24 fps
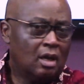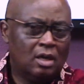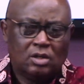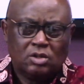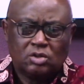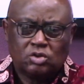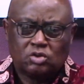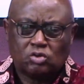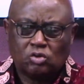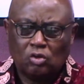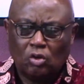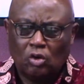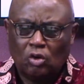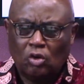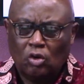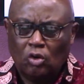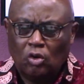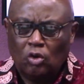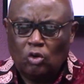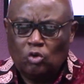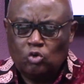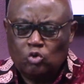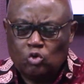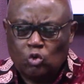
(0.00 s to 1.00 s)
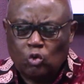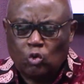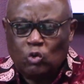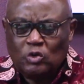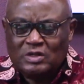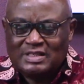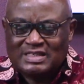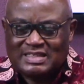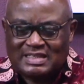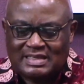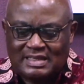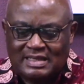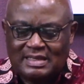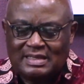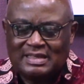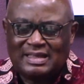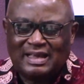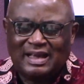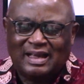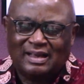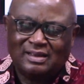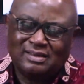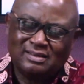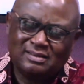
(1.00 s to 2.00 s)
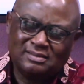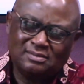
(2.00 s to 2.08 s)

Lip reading: So you could see that,